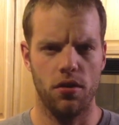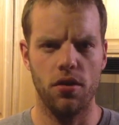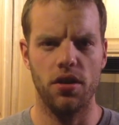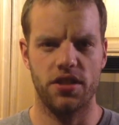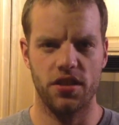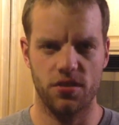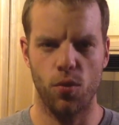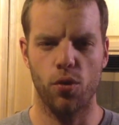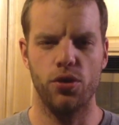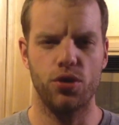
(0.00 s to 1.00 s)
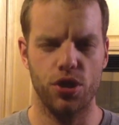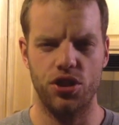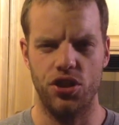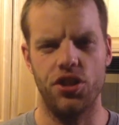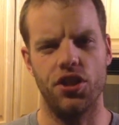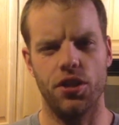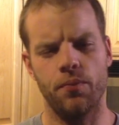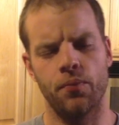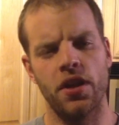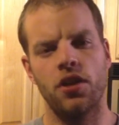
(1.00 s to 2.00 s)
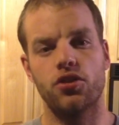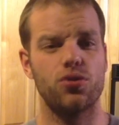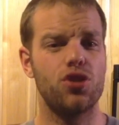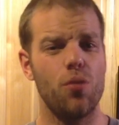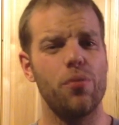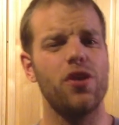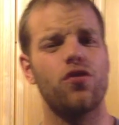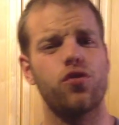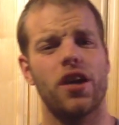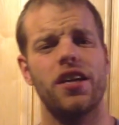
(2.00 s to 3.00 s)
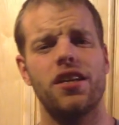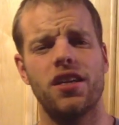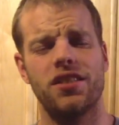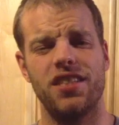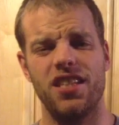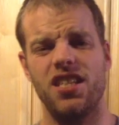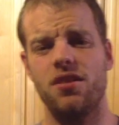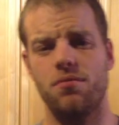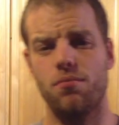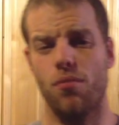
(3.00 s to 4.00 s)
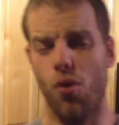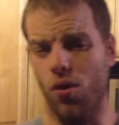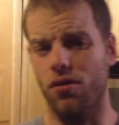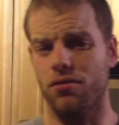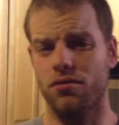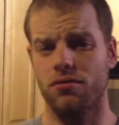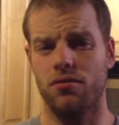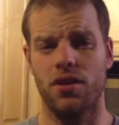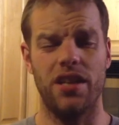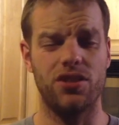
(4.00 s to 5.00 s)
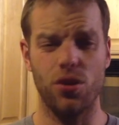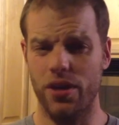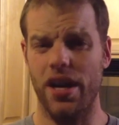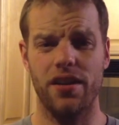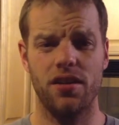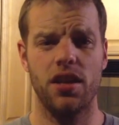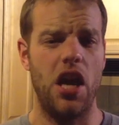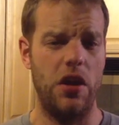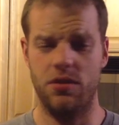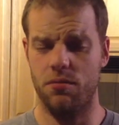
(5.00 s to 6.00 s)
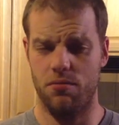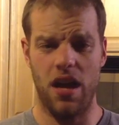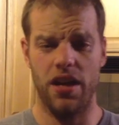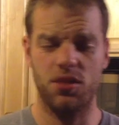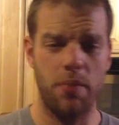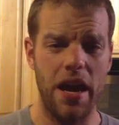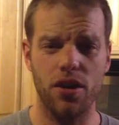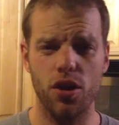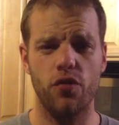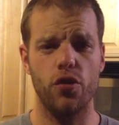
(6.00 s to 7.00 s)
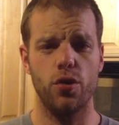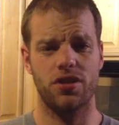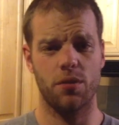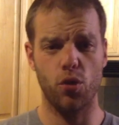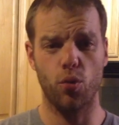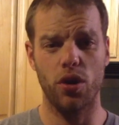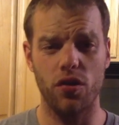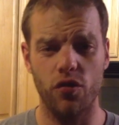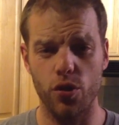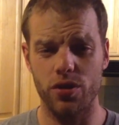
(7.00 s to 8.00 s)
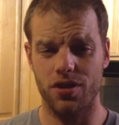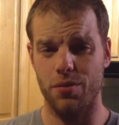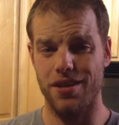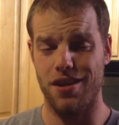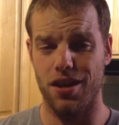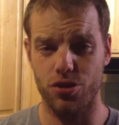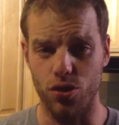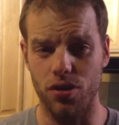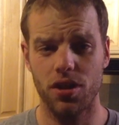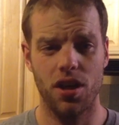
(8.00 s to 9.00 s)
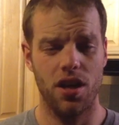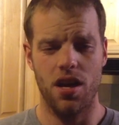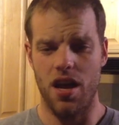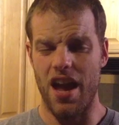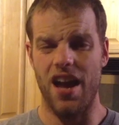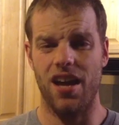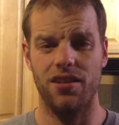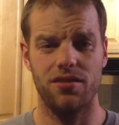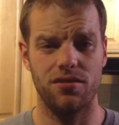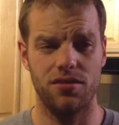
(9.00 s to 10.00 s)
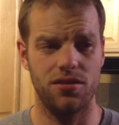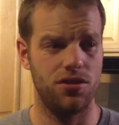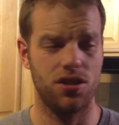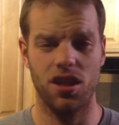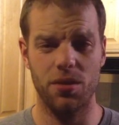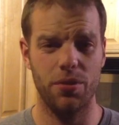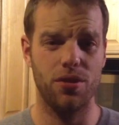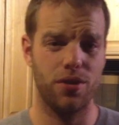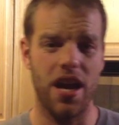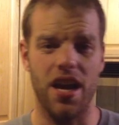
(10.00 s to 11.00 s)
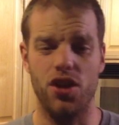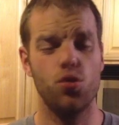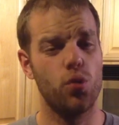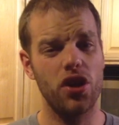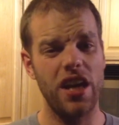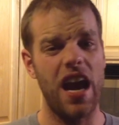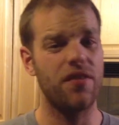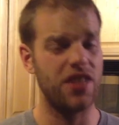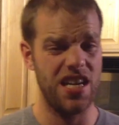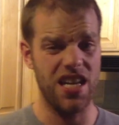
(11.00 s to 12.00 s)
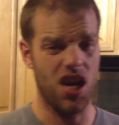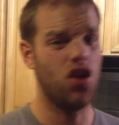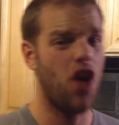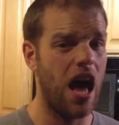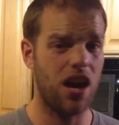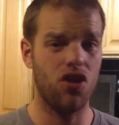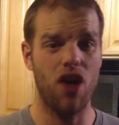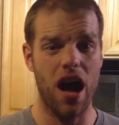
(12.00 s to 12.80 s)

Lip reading: let's get some more nutrition in here. So don't be afraid to eat more. It's okay. It's paleo food. It's going to be real food. It's going to be natural, and you're going to be okay. You really have to eat a lot of